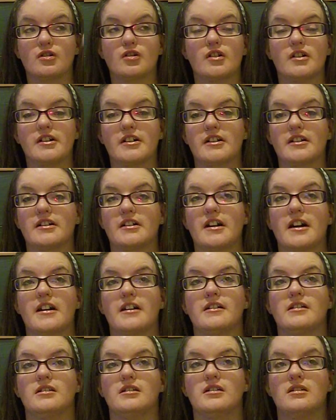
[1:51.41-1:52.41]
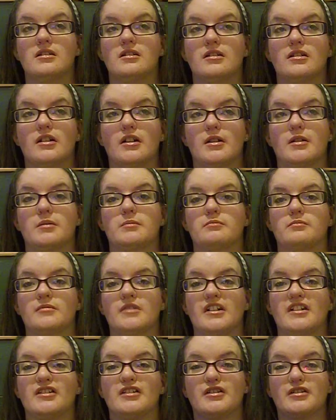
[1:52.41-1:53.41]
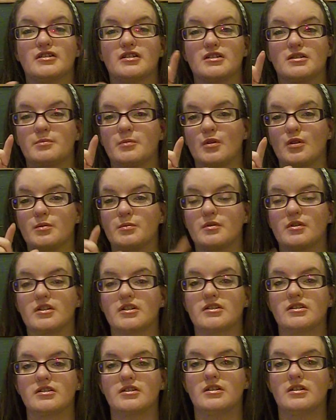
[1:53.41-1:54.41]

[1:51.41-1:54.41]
or you can use a small brush,